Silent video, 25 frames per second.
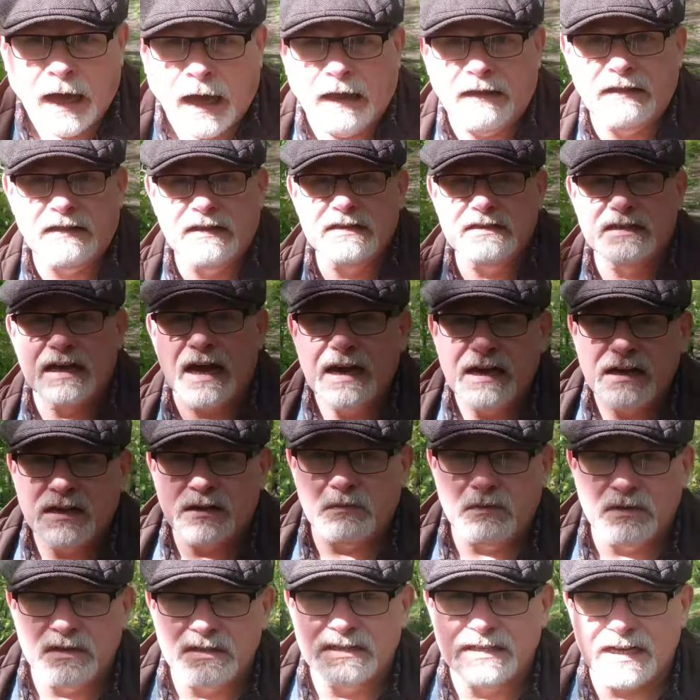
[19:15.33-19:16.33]
And there's
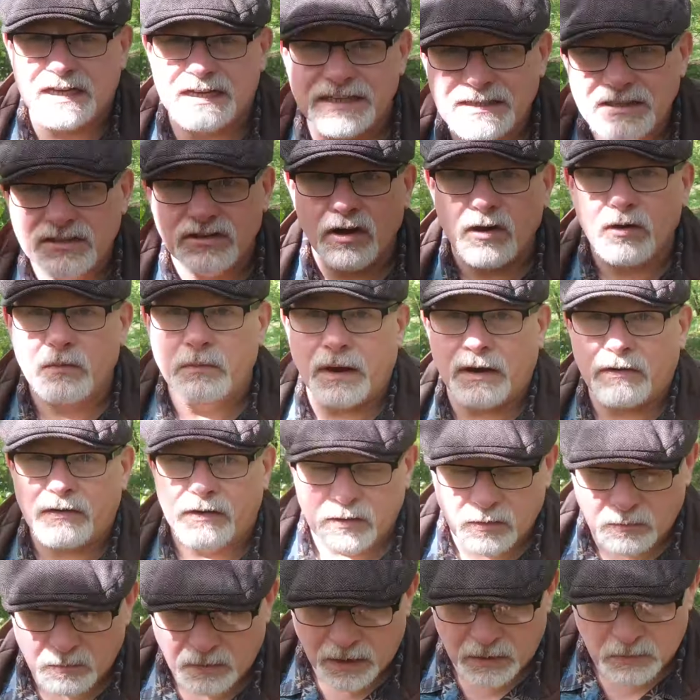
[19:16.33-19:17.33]
arguments that it's not a
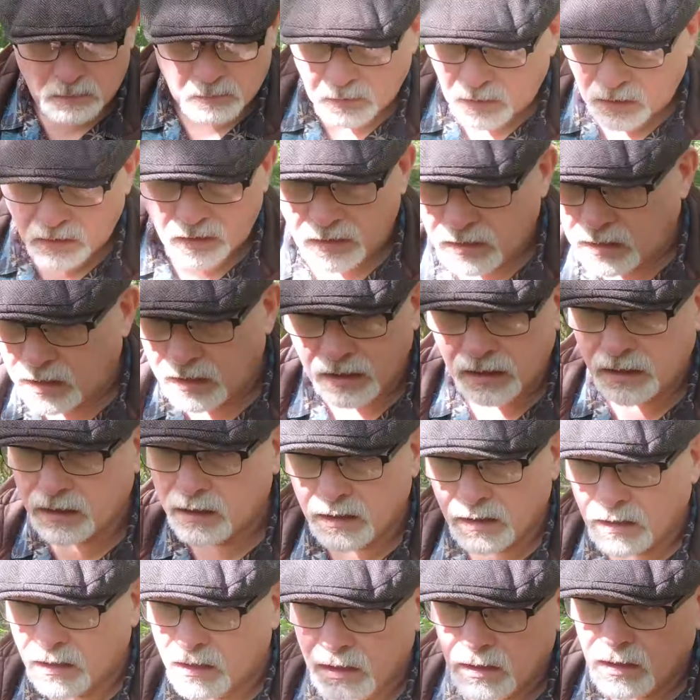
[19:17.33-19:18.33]
burial mound, but
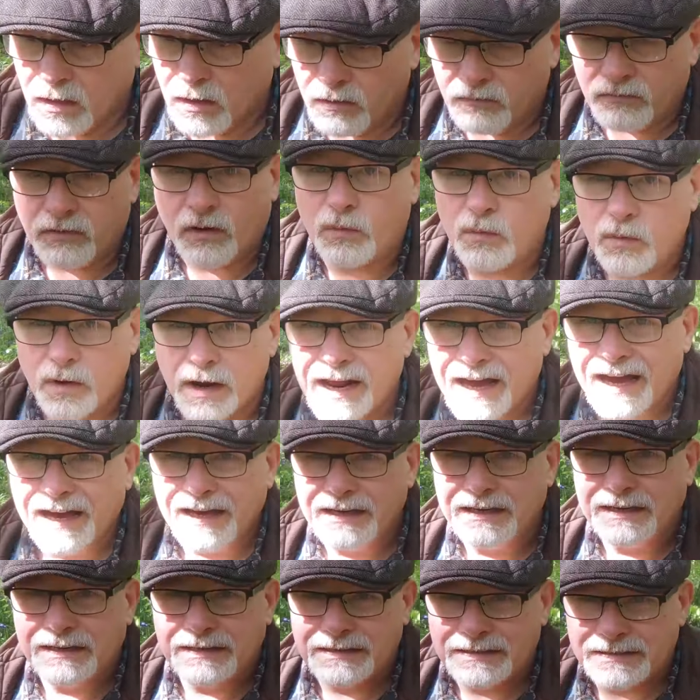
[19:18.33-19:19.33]
from what
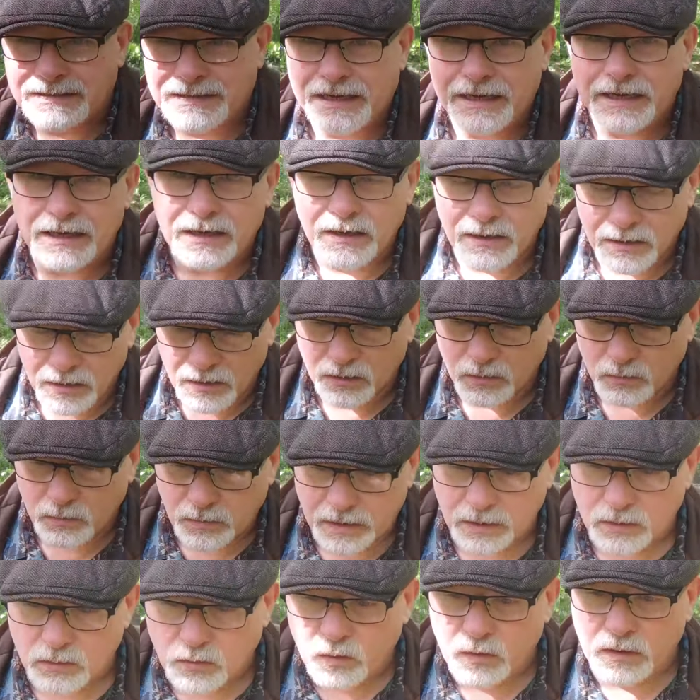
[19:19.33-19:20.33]
I can see
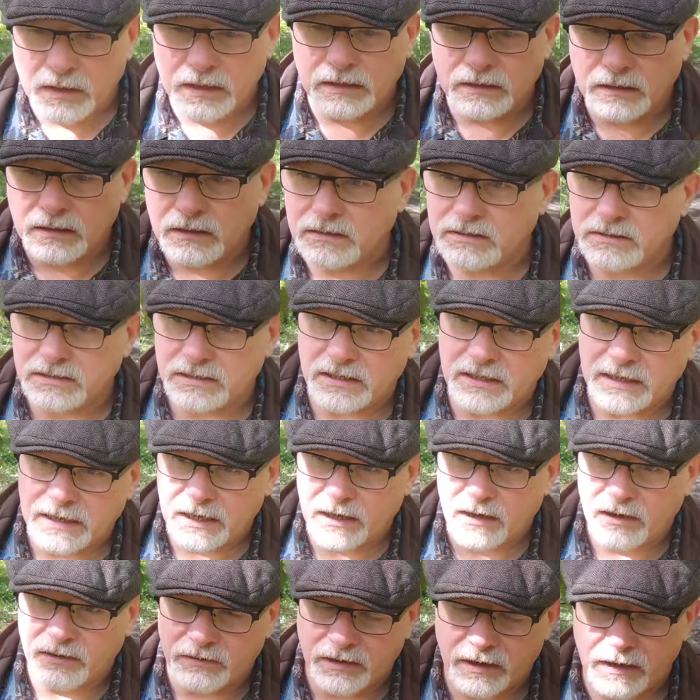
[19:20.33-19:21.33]
when I'm going to
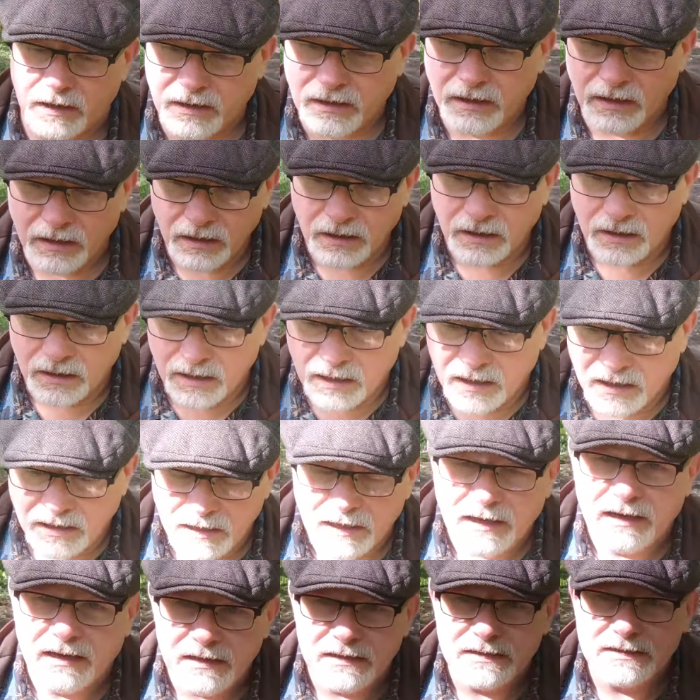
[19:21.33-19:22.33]
the area,
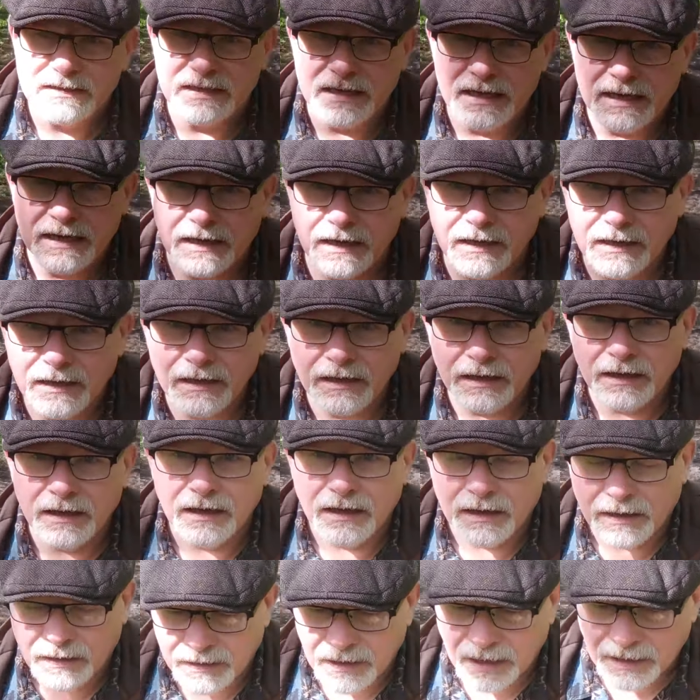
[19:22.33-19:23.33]
you can see
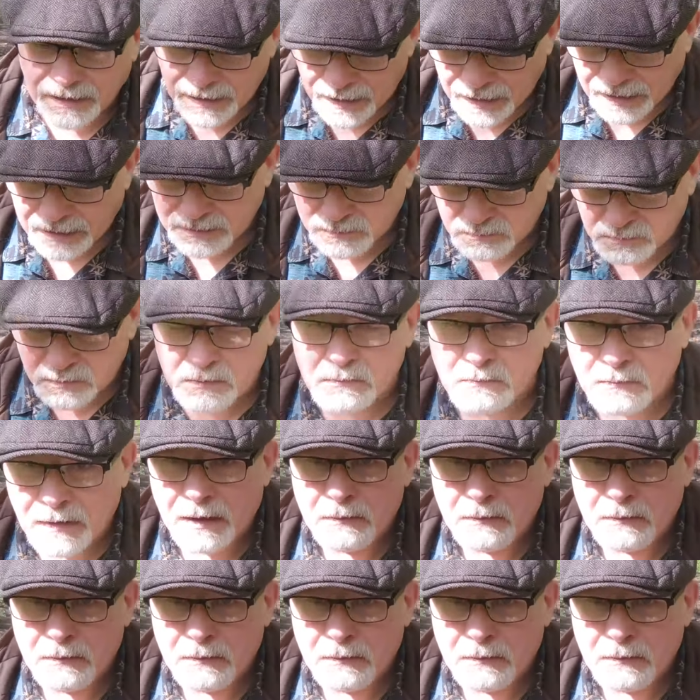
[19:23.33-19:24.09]
that it has been